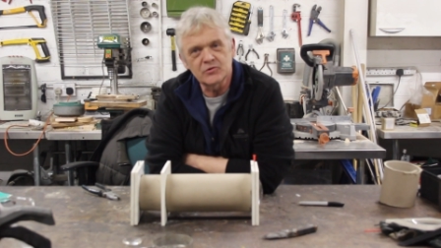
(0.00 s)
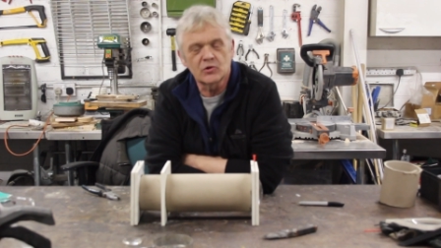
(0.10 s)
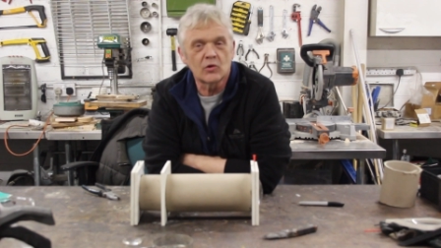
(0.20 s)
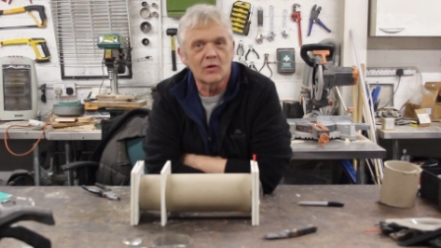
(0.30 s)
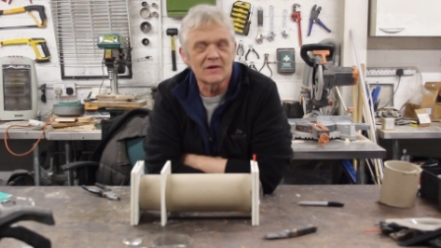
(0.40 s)

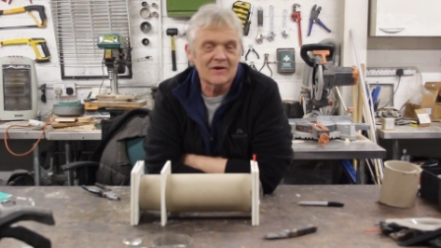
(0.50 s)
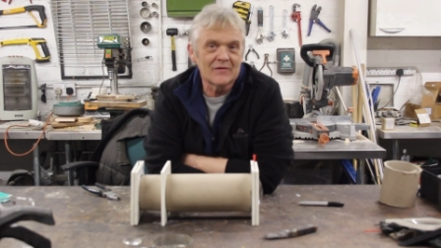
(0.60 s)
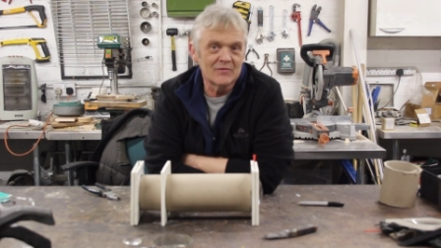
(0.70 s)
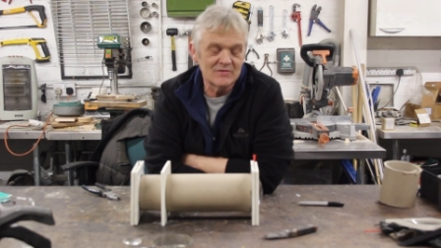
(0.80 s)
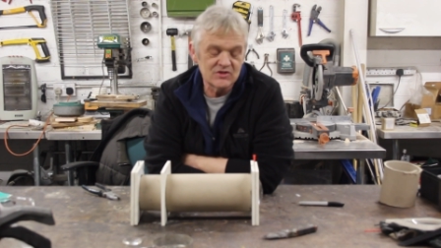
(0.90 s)
optical quality
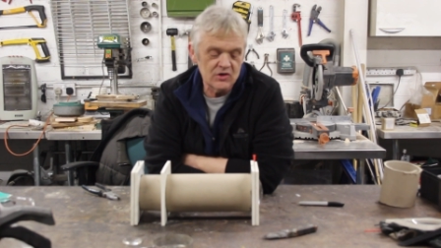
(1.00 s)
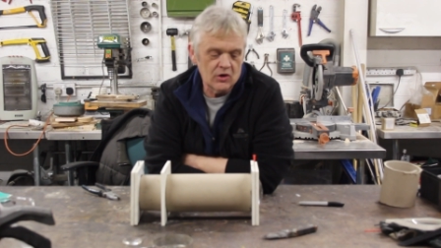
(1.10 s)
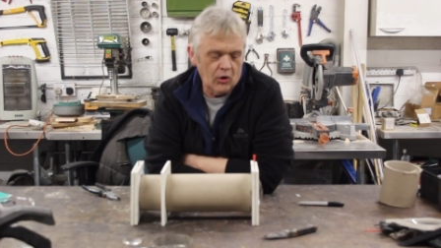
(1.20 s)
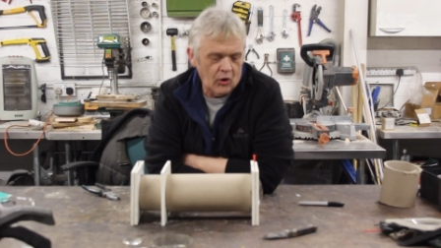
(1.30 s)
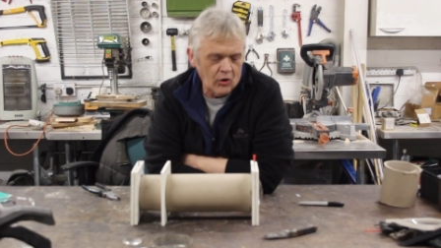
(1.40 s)
on them is
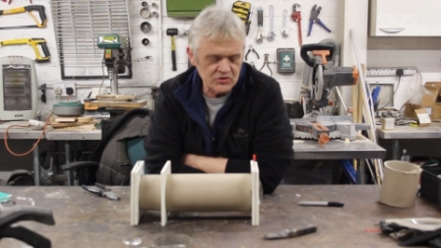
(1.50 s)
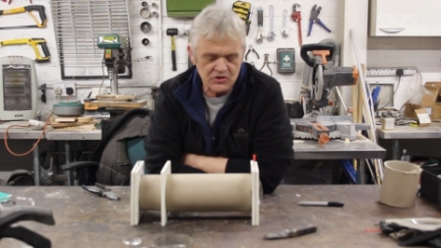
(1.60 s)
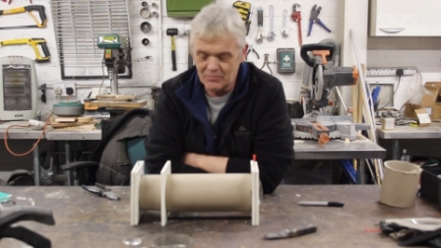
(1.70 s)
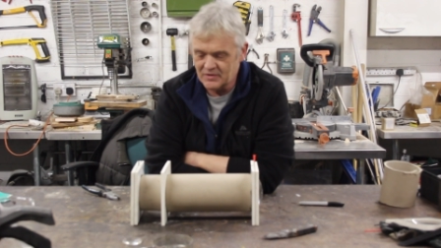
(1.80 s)
awesome.